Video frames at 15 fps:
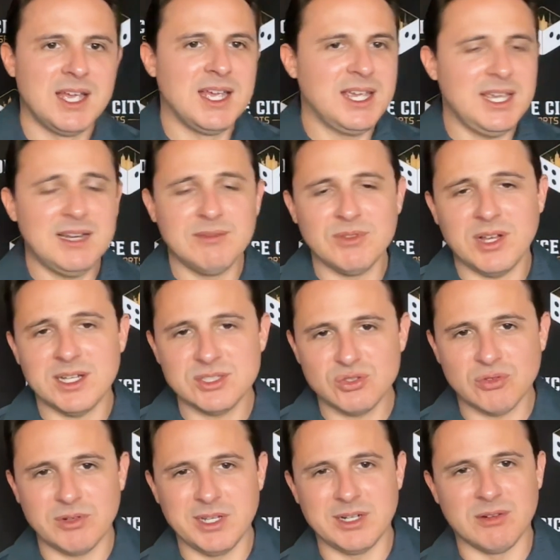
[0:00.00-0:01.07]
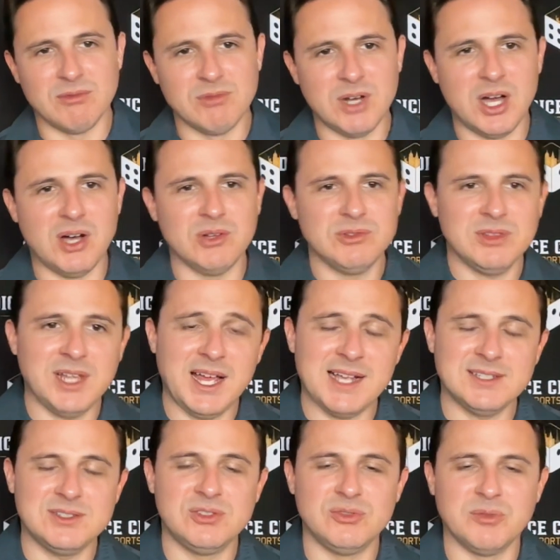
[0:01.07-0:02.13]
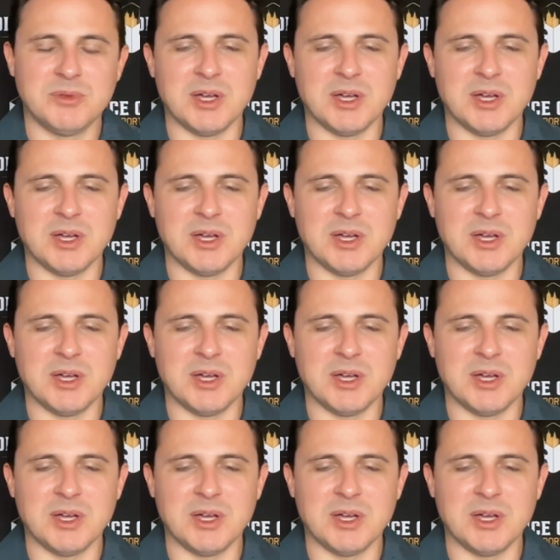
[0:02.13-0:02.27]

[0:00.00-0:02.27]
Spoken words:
Heat have lost 3 in a row. Last 2 have